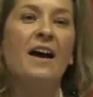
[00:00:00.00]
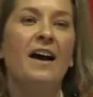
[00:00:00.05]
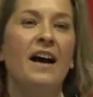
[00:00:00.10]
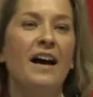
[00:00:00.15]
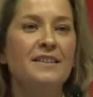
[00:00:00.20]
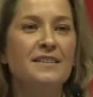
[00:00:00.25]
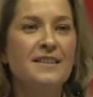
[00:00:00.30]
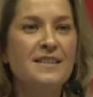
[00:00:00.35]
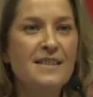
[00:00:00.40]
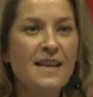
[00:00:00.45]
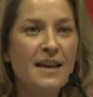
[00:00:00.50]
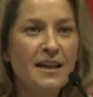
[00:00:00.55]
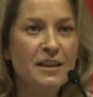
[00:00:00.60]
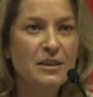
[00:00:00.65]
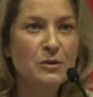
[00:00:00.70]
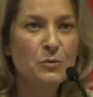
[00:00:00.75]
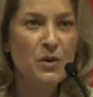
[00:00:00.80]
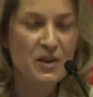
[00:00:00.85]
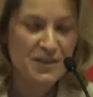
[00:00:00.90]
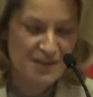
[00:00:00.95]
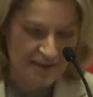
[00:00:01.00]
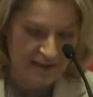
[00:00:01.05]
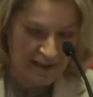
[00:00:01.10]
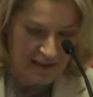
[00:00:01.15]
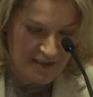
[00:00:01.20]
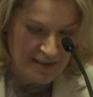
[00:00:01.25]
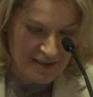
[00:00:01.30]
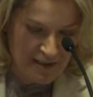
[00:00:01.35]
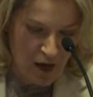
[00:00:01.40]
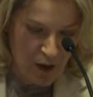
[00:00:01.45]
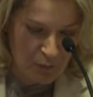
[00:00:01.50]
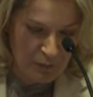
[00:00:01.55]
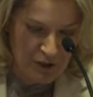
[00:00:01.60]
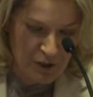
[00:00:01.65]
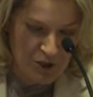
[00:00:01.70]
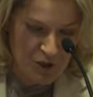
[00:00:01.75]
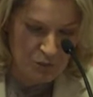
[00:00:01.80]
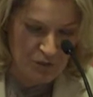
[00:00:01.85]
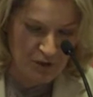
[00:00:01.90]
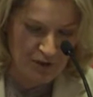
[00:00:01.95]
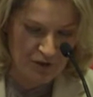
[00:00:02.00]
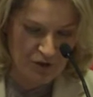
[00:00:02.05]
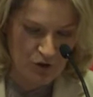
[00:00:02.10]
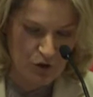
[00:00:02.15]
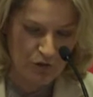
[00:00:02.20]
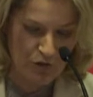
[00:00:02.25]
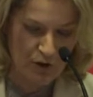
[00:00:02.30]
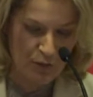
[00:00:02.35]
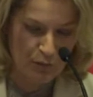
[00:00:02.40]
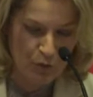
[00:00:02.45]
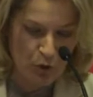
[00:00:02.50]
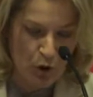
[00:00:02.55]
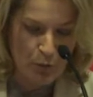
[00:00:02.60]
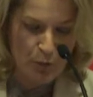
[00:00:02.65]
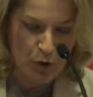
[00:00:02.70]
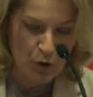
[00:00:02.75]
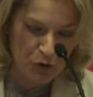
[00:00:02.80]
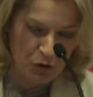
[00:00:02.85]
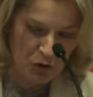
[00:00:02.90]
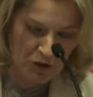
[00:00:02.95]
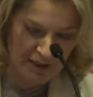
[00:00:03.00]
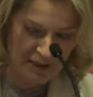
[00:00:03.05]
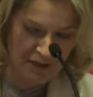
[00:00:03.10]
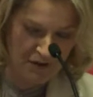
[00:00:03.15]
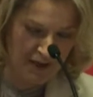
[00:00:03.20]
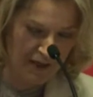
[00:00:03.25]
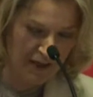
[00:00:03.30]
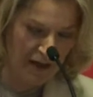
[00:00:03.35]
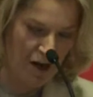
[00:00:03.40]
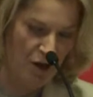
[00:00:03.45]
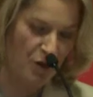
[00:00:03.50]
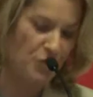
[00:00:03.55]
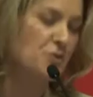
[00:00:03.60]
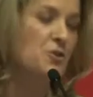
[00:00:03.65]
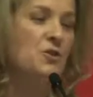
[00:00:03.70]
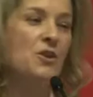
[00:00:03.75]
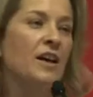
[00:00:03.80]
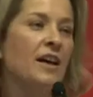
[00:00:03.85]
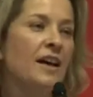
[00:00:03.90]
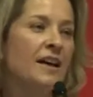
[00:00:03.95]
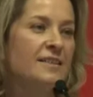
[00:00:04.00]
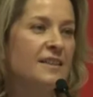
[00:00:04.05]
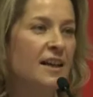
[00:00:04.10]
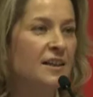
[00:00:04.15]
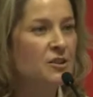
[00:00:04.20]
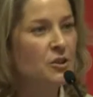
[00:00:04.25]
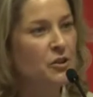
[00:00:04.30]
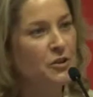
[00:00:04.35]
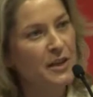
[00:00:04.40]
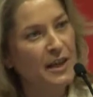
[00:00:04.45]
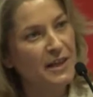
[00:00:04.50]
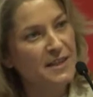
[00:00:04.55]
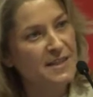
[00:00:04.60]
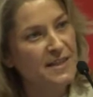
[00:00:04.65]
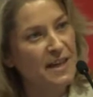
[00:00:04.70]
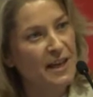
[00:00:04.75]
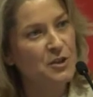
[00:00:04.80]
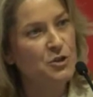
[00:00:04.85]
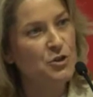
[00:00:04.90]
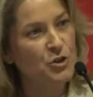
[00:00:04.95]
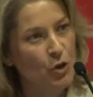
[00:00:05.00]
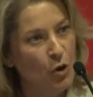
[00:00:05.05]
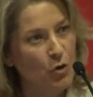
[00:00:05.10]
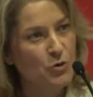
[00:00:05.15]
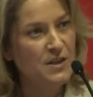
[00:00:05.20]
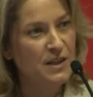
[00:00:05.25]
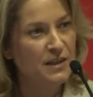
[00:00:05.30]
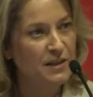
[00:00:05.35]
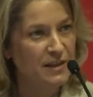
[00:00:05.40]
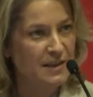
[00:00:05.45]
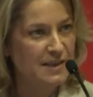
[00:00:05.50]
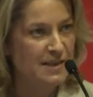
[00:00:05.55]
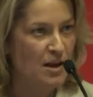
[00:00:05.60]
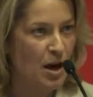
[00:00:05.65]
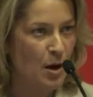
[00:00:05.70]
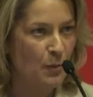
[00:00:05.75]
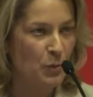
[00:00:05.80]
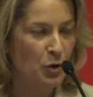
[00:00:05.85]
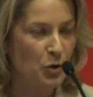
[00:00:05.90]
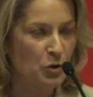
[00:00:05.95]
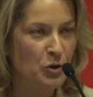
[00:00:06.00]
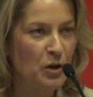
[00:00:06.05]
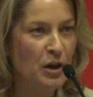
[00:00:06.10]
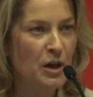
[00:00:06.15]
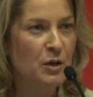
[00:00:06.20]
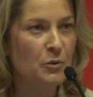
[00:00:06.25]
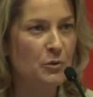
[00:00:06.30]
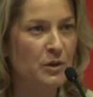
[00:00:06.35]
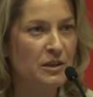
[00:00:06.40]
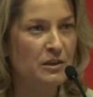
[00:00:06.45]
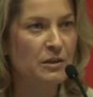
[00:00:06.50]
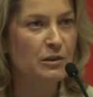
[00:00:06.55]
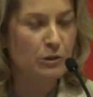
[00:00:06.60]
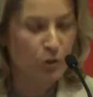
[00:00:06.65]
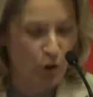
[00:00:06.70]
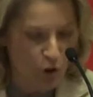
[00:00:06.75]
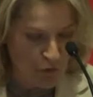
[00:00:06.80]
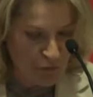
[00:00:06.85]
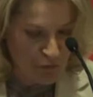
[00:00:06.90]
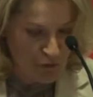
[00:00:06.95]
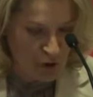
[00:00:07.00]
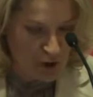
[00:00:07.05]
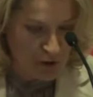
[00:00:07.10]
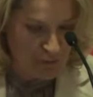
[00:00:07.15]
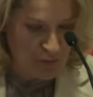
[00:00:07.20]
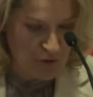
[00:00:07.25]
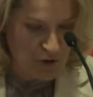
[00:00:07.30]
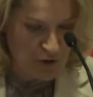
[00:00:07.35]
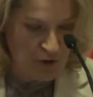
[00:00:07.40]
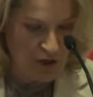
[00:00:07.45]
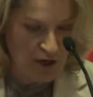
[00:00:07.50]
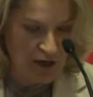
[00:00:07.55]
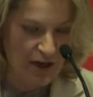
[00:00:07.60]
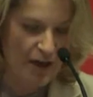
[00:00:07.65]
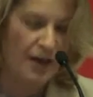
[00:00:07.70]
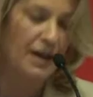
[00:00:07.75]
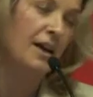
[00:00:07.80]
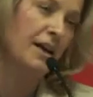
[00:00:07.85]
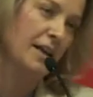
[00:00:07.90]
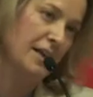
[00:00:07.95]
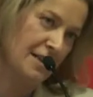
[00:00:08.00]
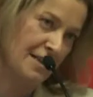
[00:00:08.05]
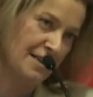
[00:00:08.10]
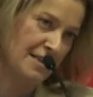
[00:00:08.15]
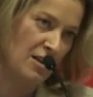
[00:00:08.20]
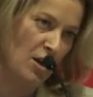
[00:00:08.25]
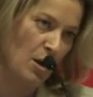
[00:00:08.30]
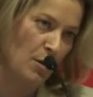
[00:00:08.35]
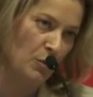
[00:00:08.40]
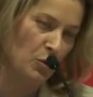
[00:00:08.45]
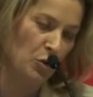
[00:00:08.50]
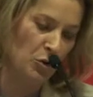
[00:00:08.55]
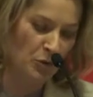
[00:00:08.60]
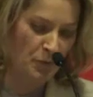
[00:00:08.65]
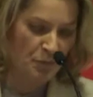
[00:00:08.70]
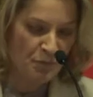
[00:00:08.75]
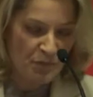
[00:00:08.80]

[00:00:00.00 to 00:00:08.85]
And the second was the establishment of a pro bono clearinghouse that connects NGOs in Istanbul with law firms uh, in Istanbul.